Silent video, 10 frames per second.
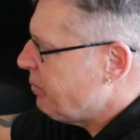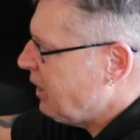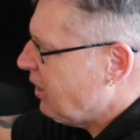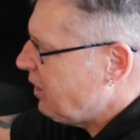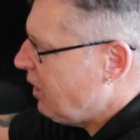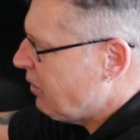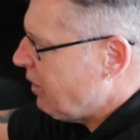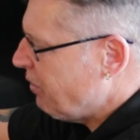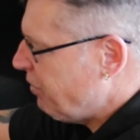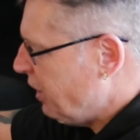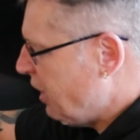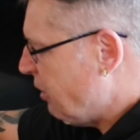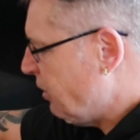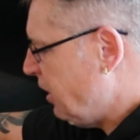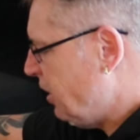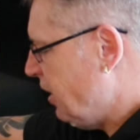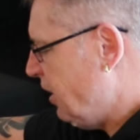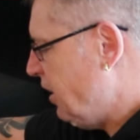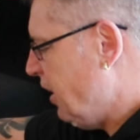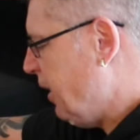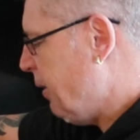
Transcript: I mean, I don't know if you noticed that